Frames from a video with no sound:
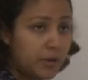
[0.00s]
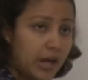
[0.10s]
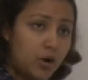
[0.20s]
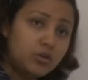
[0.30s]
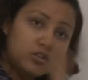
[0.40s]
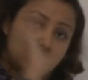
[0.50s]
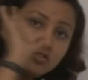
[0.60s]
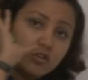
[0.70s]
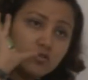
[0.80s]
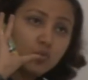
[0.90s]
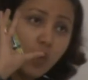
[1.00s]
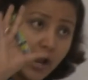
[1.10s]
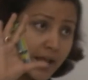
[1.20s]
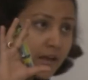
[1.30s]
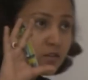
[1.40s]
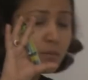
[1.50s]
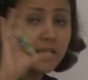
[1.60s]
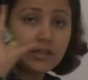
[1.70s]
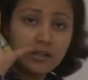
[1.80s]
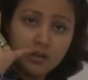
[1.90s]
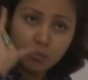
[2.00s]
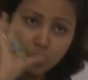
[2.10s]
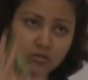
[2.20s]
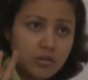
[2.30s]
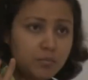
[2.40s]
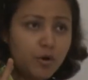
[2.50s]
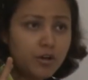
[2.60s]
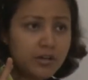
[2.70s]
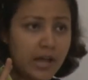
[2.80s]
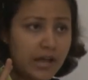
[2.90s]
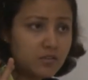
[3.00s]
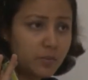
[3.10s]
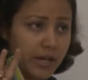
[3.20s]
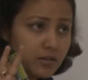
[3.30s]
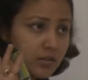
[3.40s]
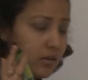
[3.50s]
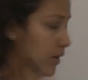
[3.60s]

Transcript: payout, it is just one aspect and the most important aspect.